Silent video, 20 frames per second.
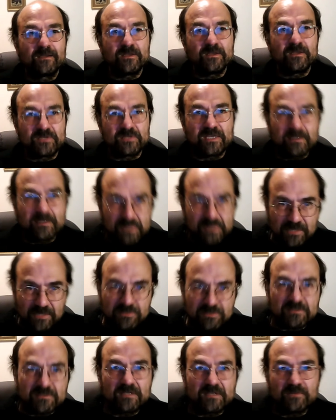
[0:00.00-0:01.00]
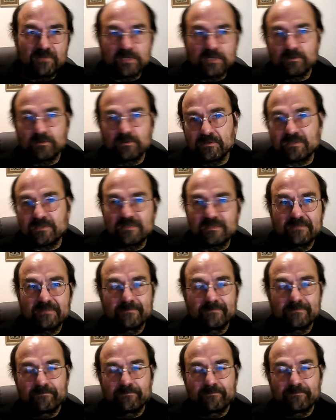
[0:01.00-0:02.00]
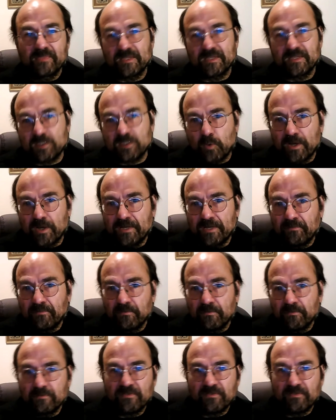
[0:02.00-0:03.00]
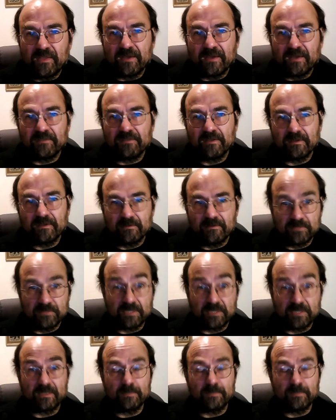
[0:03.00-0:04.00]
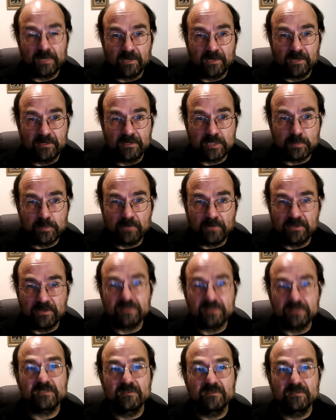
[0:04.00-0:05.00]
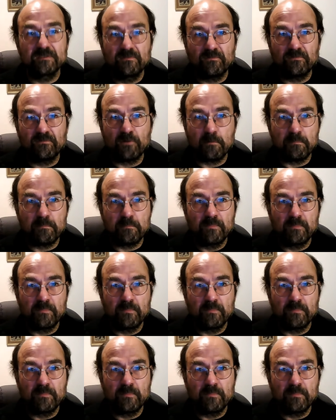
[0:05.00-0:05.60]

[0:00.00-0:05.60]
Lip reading: who see themselves as individuals, that's quite a different thing, I think, certainly in my own experience, from